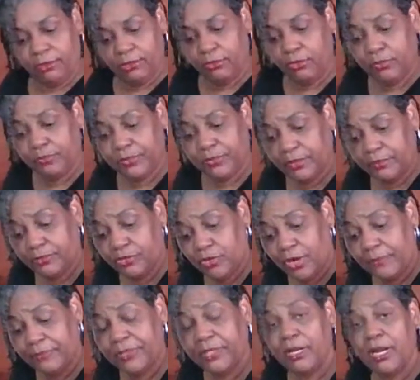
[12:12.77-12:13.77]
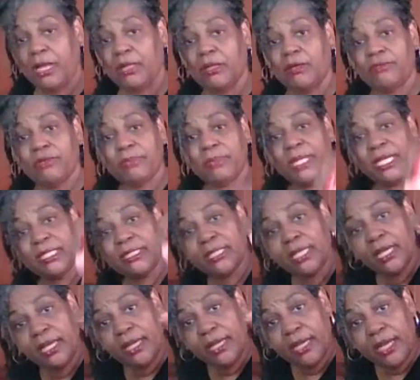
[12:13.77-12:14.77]
oops, I'm dropping it all over the place.
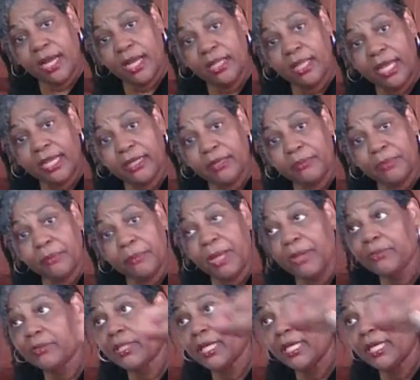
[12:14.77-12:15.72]
I like them about